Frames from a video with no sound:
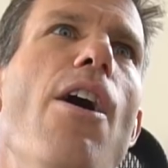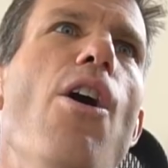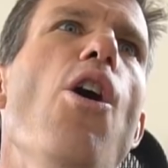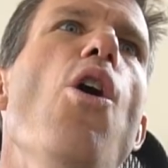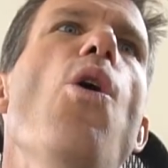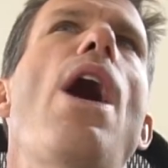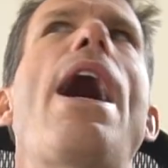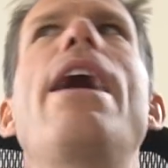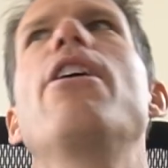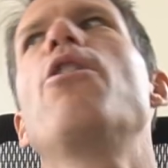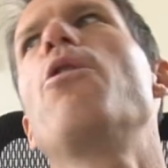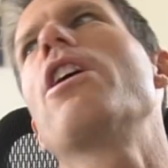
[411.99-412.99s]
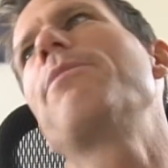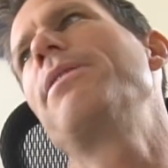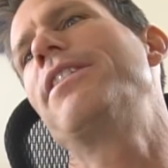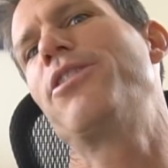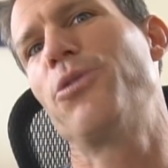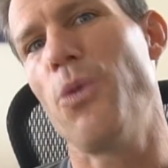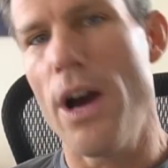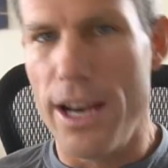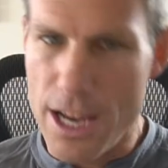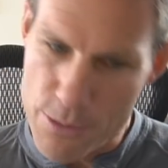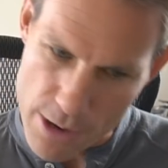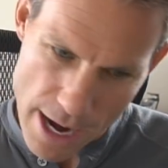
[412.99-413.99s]
Oh, I don't want to be
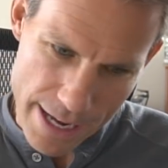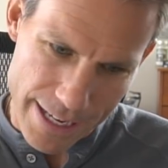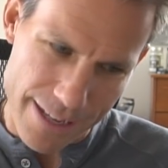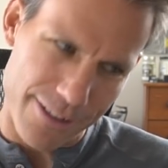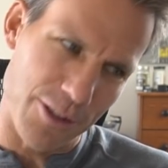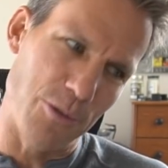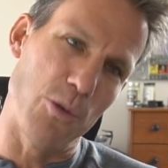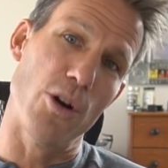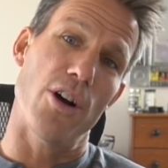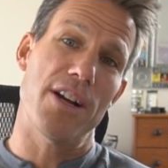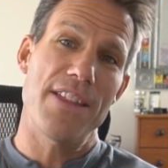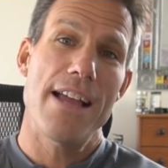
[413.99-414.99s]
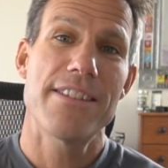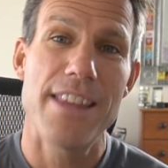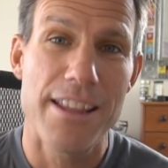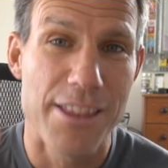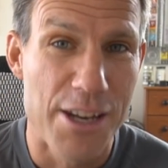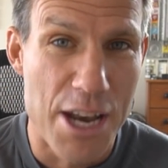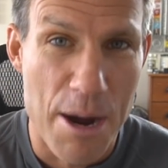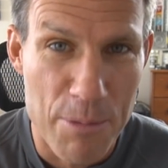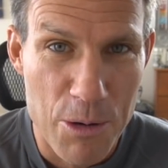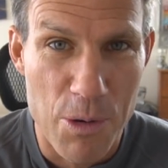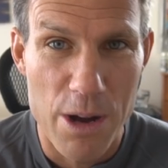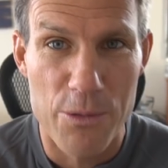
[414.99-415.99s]
sweaty when I get to work. That's like the
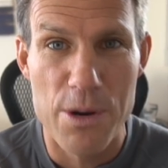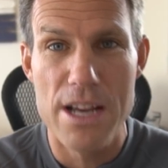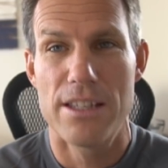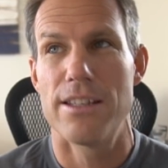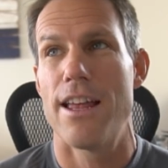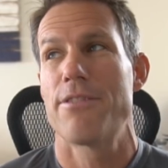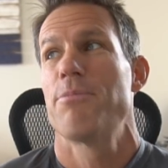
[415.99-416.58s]
#1 reason.